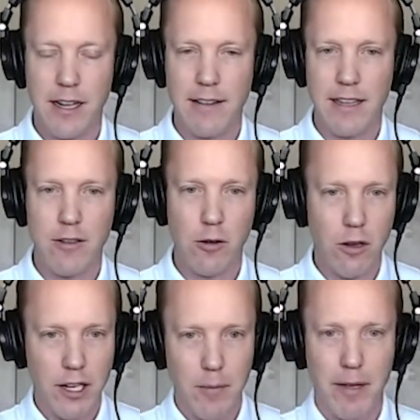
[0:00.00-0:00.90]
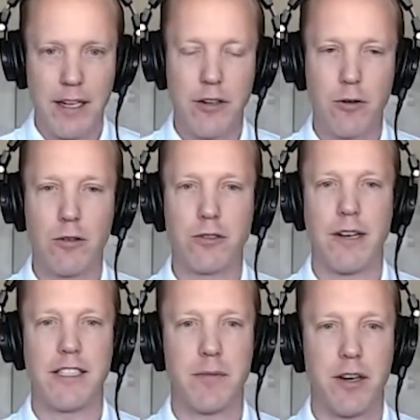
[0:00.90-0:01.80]
and then they'll hook up like a neural
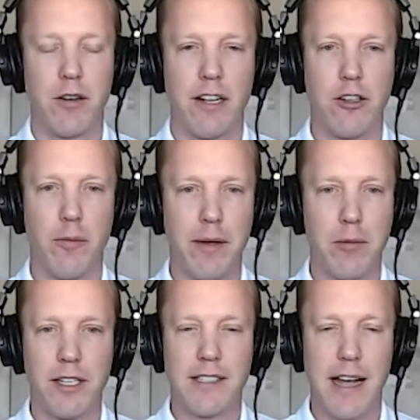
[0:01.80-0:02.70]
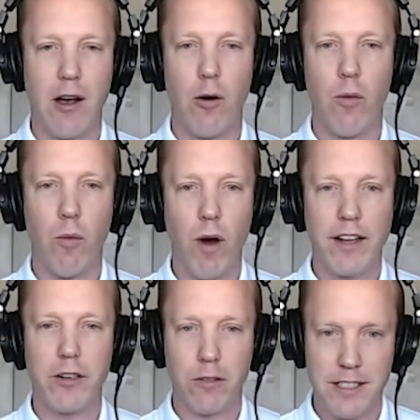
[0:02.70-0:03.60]
transmitter and they'll be able to tell
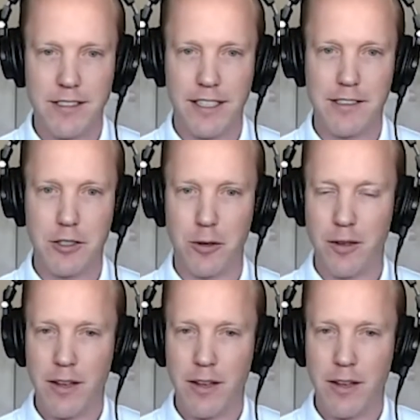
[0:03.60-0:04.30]
what you're listening to.